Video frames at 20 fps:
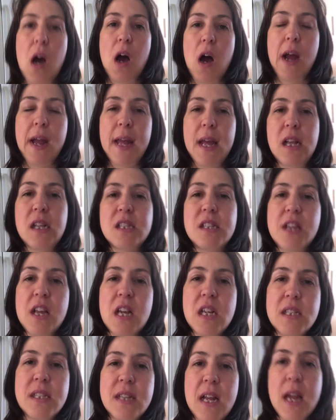Hi, it's
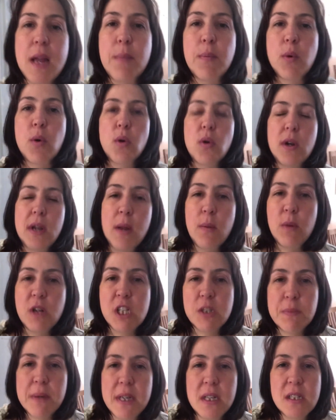Thursday morning,
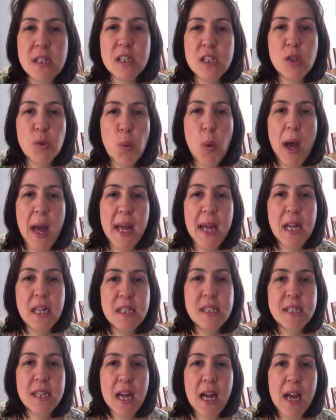which means it's
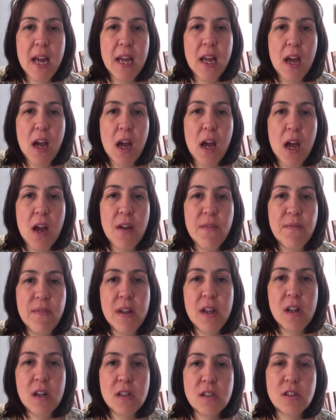weigh-in day.
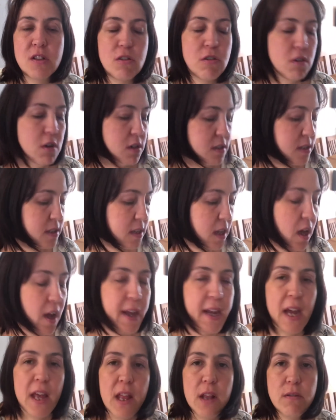Fingers crossed that
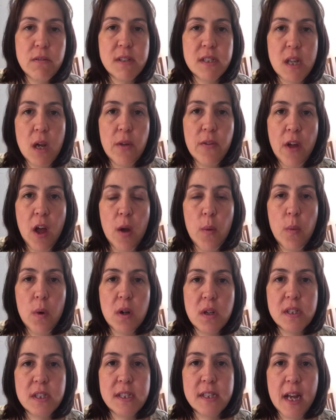I get the result that I
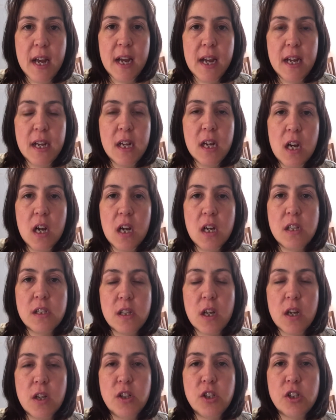want today.
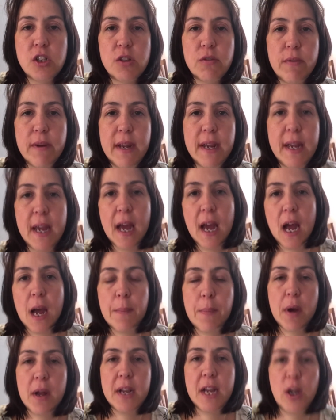So just to
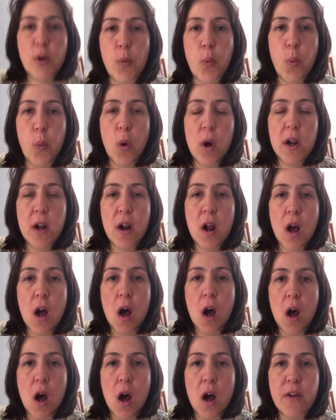recap, I need
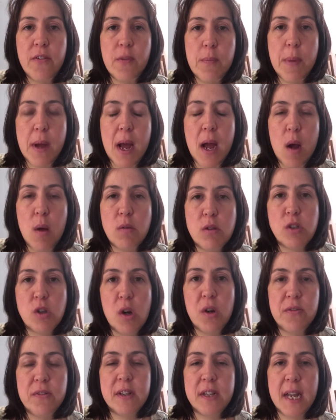1.5 pounds
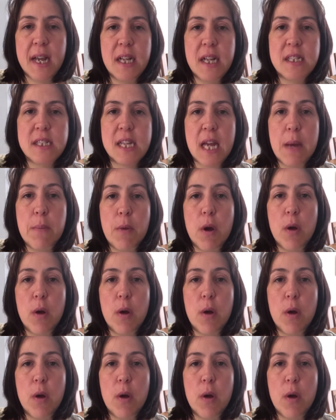off today to get